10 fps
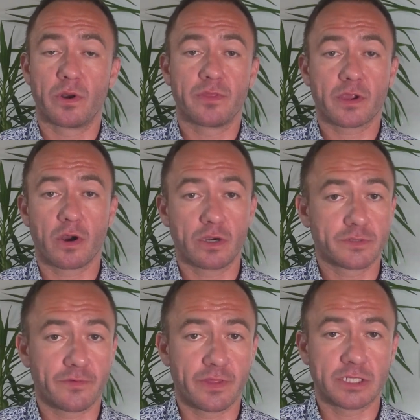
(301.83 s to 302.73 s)
were in the
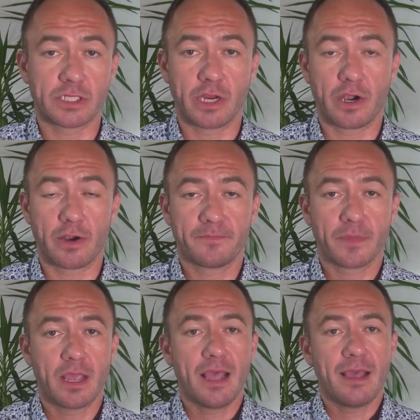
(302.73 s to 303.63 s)
cards for this
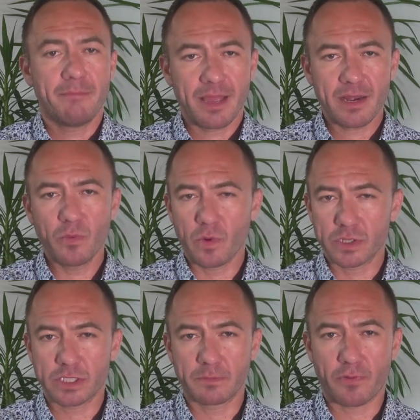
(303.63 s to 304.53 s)
year, many
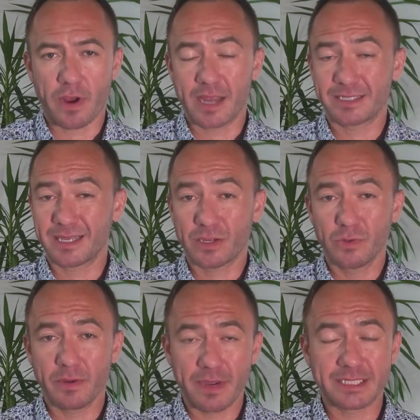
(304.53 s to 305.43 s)
were surprised,
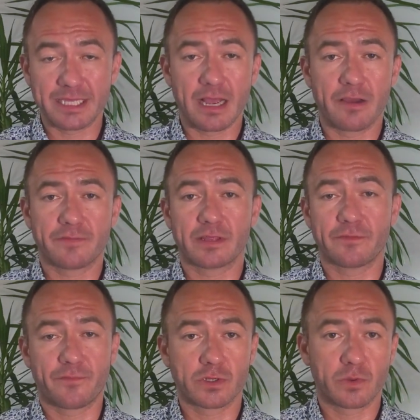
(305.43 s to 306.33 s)
including myself, that
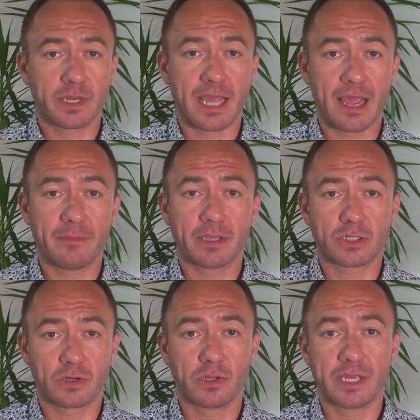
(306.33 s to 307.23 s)
the first one came
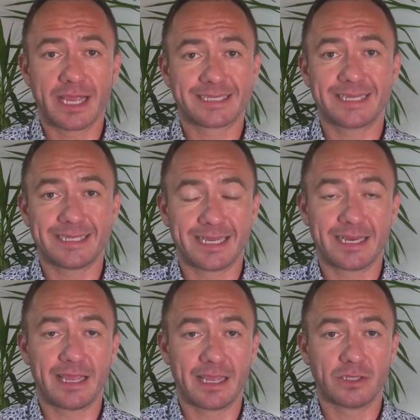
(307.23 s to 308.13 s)
as early as it
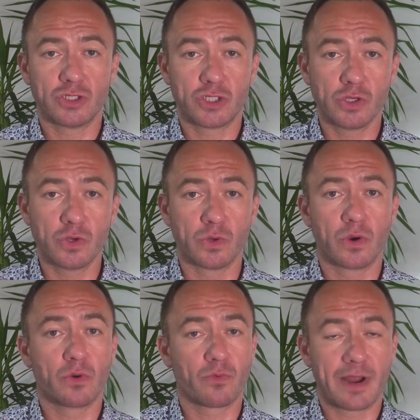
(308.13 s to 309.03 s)
did in
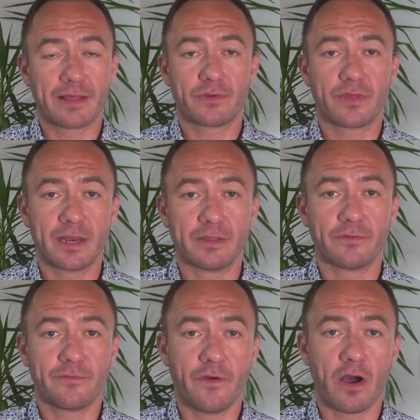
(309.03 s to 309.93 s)
June rather than in
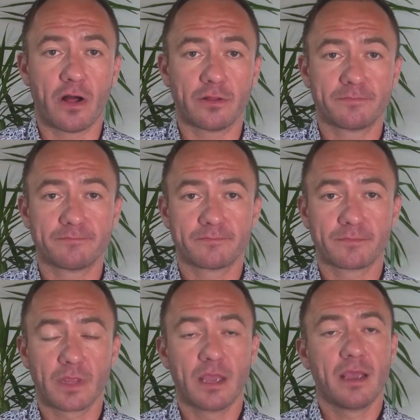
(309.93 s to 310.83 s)
the fall.
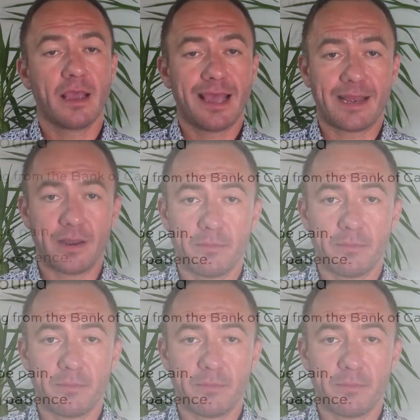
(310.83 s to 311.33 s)
And